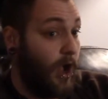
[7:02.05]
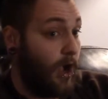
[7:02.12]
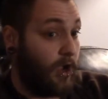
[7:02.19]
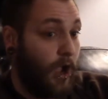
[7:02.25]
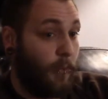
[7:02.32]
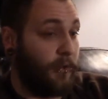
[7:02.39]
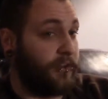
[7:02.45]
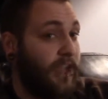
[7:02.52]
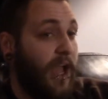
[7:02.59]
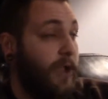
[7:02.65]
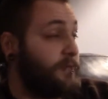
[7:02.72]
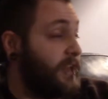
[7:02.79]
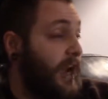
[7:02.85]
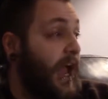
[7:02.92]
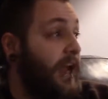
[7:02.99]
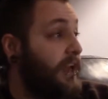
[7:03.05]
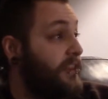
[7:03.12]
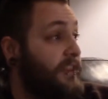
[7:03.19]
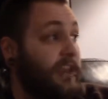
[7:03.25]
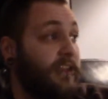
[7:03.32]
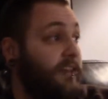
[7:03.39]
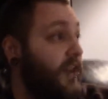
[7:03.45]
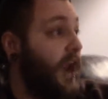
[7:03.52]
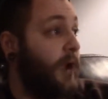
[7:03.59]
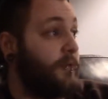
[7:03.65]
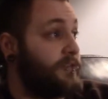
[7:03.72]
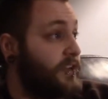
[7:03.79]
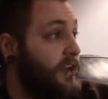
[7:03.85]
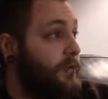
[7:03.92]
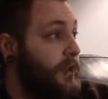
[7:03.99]
a couple times that I didn't think that I
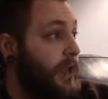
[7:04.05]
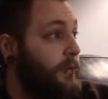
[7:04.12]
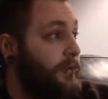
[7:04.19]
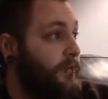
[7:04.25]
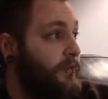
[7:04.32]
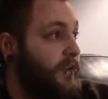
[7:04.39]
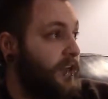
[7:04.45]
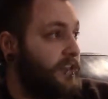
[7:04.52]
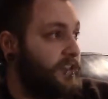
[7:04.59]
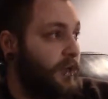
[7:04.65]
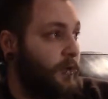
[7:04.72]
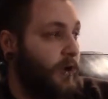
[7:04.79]
was going to be able to finish it,